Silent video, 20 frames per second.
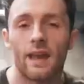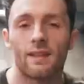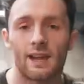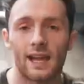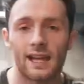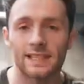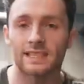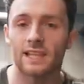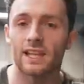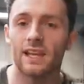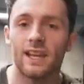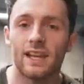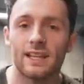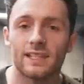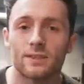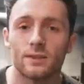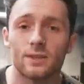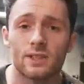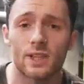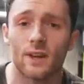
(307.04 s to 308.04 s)
And lastly
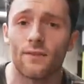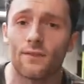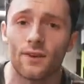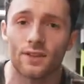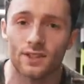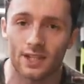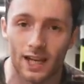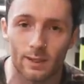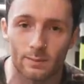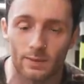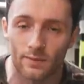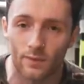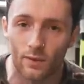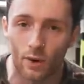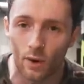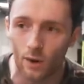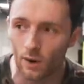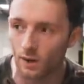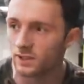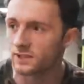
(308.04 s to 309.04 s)
is there's different types of
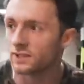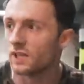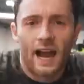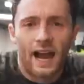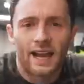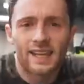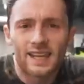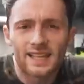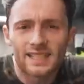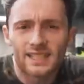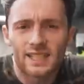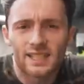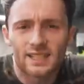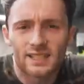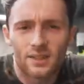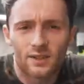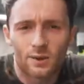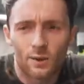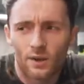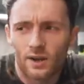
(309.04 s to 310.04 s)
corks. I guess this
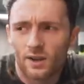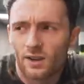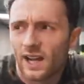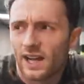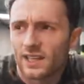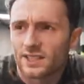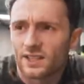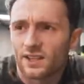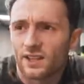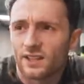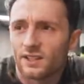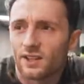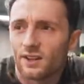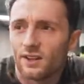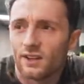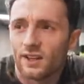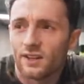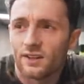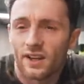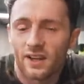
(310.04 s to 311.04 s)
tutorial actually
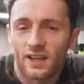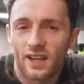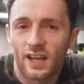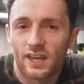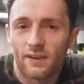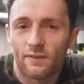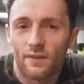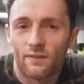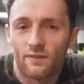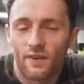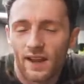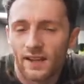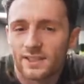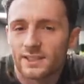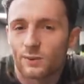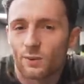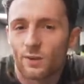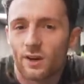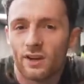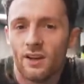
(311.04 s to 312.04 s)
turned into a kind of
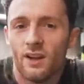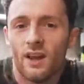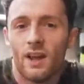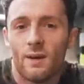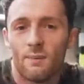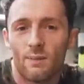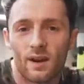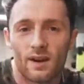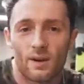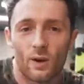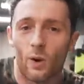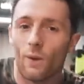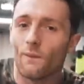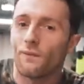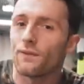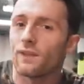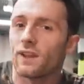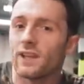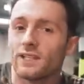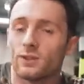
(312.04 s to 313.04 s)
advanced one, but
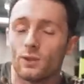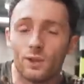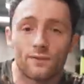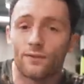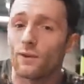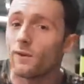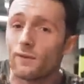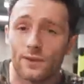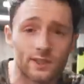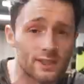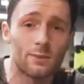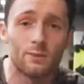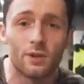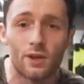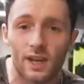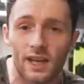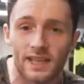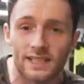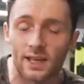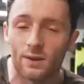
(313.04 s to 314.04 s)
hopefully it's useful for some of
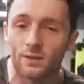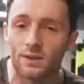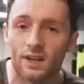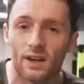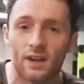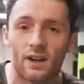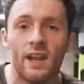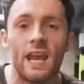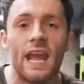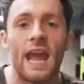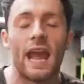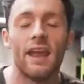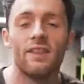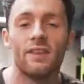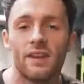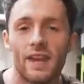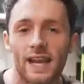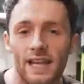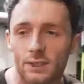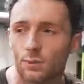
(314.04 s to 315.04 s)
you guys out there. In
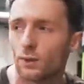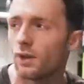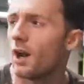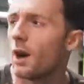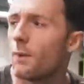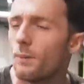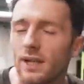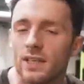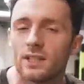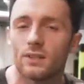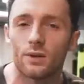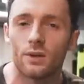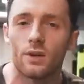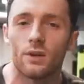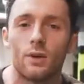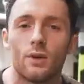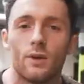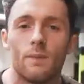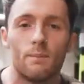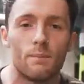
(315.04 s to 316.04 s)
the next one, I'll make sure to
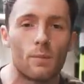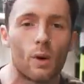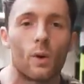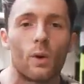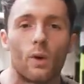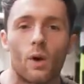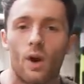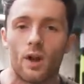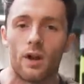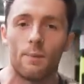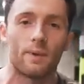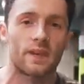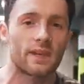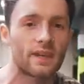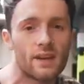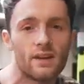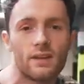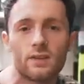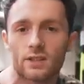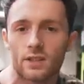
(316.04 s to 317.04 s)
do it more on a
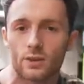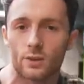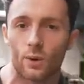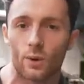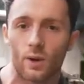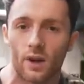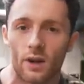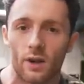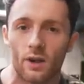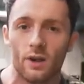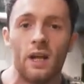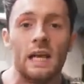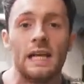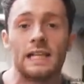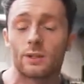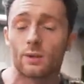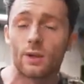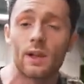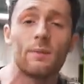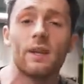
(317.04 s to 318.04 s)
beginner tutorial.
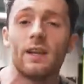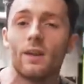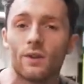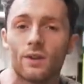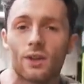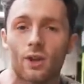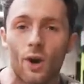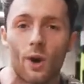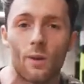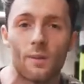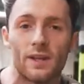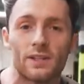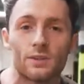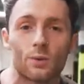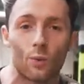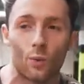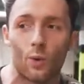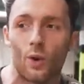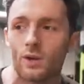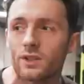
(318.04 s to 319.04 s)
So let me know in the comments
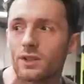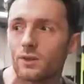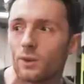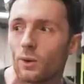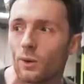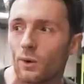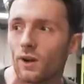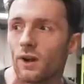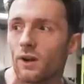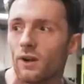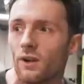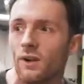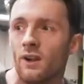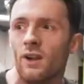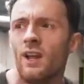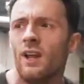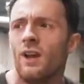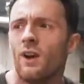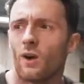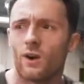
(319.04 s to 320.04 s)
what tutorial
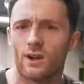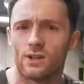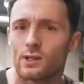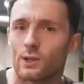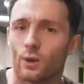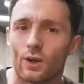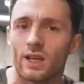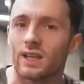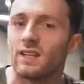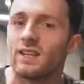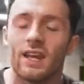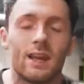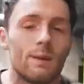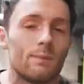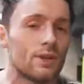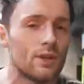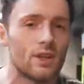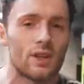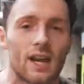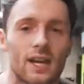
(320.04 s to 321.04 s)
or trick
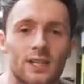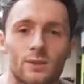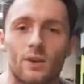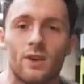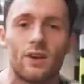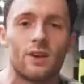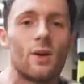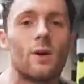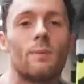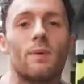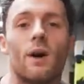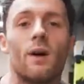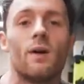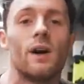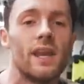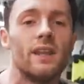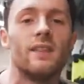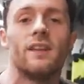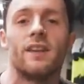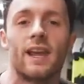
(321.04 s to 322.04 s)
tip do you guys want to know
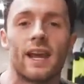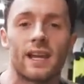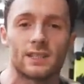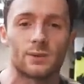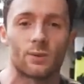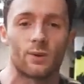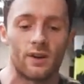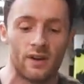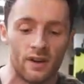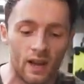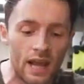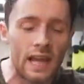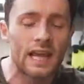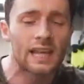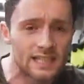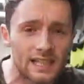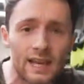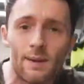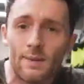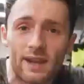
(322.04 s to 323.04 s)
about in the next one,
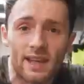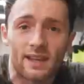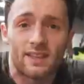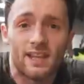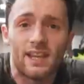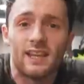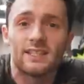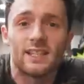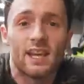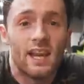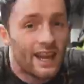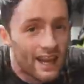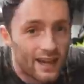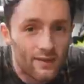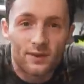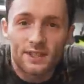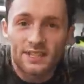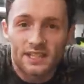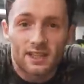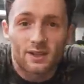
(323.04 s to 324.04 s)
because I make these
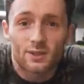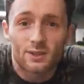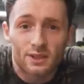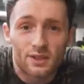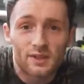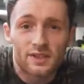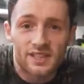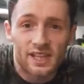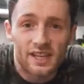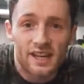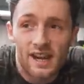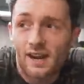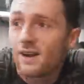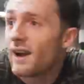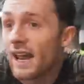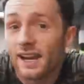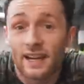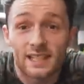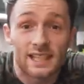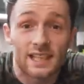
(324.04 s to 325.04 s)
every single Tuesday now
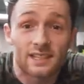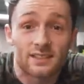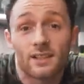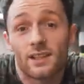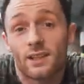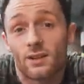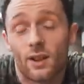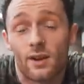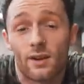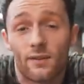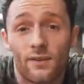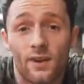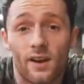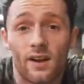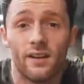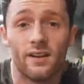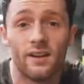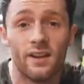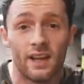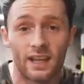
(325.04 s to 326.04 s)
and it's actually a lot of
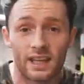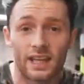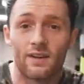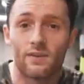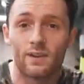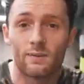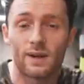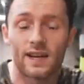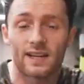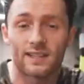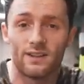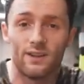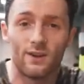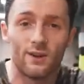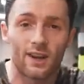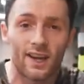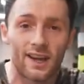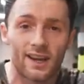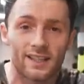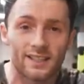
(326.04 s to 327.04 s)
fun giving back to
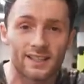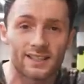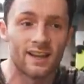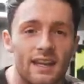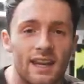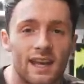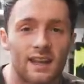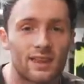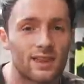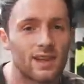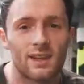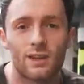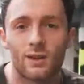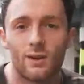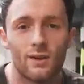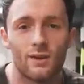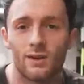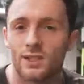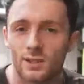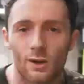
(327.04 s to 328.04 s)
you guys. And thank
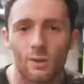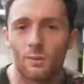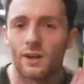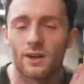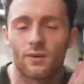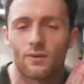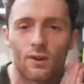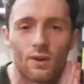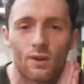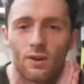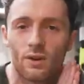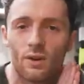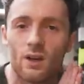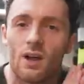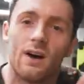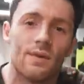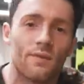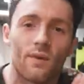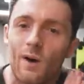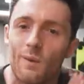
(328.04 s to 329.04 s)
you so much for all the
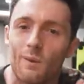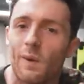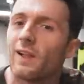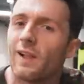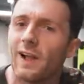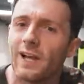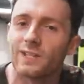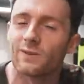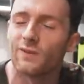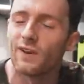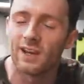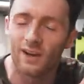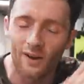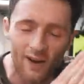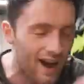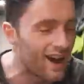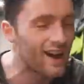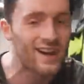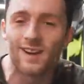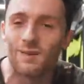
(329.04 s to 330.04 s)
love on my last video.
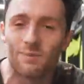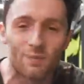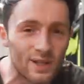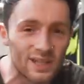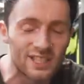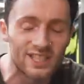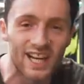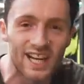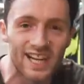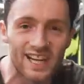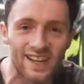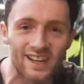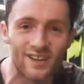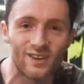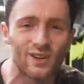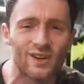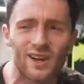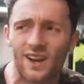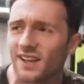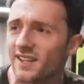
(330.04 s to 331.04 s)
I appreciate it.
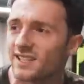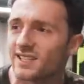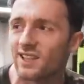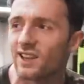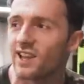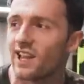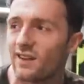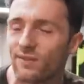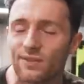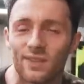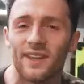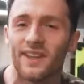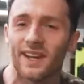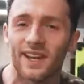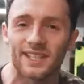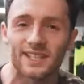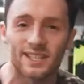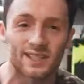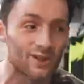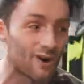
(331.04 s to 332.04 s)
You guys left the
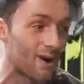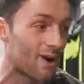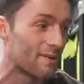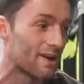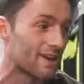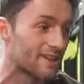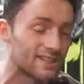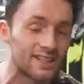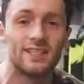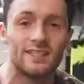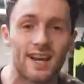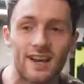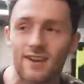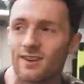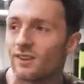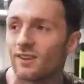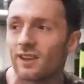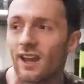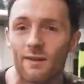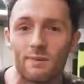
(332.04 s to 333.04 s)
nicest comments.
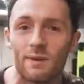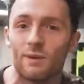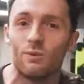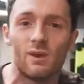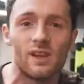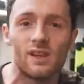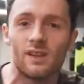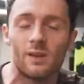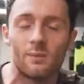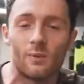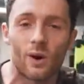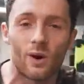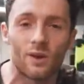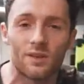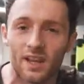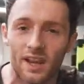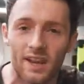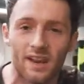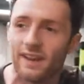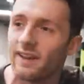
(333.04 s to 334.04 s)
Genuinely, I've been reading them all
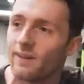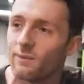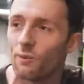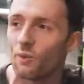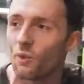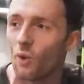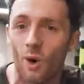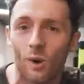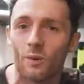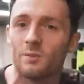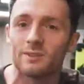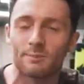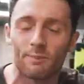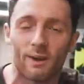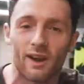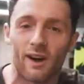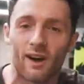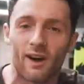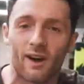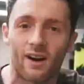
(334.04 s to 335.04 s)
day. It warms
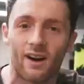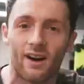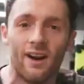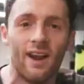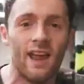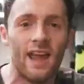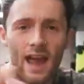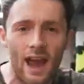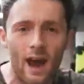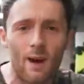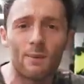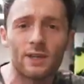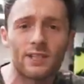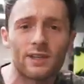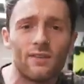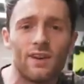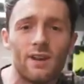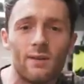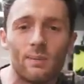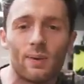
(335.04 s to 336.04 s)
my heart how much
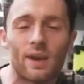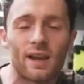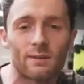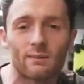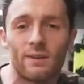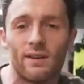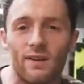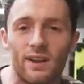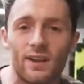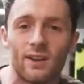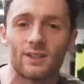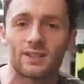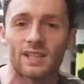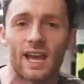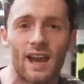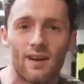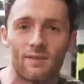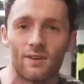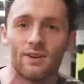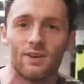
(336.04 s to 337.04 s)
of an impact my videos
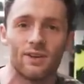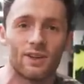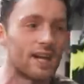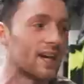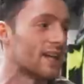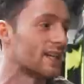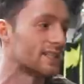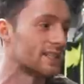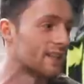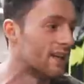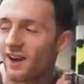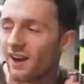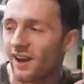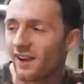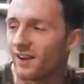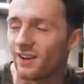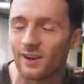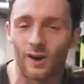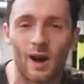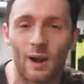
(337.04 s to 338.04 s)
have on you guys.
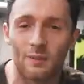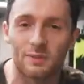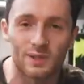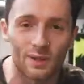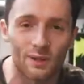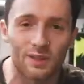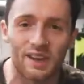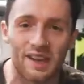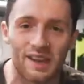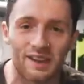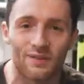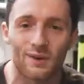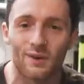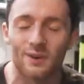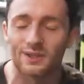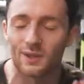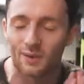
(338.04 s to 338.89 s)
I don't know, I'm so thankful.